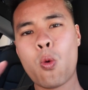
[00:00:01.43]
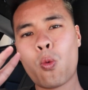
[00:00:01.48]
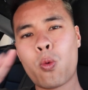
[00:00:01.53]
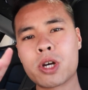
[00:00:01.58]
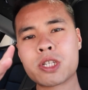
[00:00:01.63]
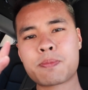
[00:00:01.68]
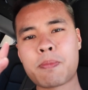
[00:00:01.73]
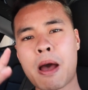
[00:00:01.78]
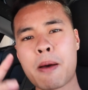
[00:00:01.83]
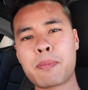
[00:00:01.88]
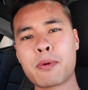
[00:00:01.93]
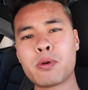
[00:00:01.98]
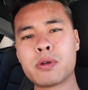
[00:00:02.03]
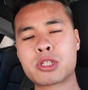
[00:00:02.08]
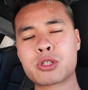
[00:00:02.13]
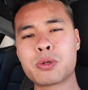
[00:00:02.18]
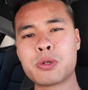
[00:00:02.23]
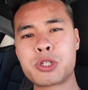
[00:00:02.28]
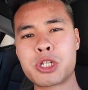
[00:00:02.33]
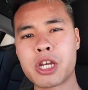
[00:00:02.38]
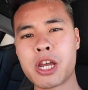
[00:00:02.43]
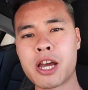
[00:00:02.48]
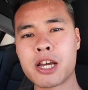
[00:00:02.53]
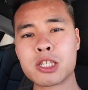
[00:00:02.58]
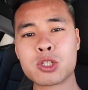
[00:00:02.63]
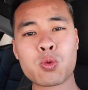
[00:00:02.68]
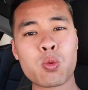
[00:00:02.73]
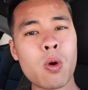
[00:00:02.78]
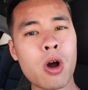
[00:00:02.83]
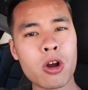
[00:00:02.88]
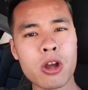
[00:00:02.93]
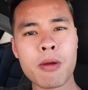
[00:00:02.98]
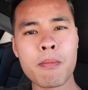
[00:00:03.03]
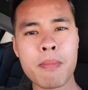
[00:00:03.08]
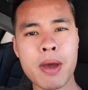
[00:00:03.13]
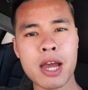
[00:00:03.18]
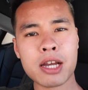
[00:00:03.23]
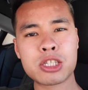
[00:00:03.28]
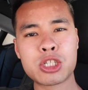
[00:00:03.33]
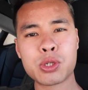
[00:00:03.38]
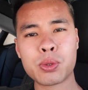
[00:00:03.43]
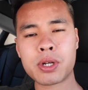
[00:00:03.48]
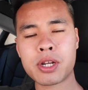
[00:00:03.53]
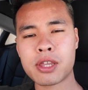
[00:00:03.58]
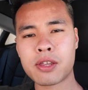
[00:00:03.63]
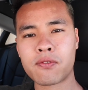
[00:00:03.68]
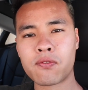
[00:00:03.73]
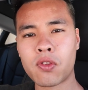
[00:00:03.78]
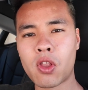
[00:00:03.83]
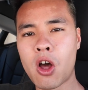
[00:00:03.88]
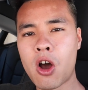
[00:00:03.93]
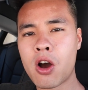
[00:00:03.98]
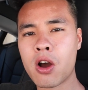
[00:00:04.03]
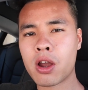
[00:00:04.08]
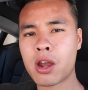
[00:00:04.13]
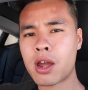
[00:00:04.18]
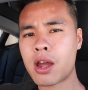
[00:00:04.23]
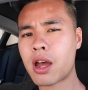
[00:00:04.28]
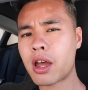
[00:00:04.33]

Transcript: What's poppin' with Scoochie, guys? Welcome back to another vlog.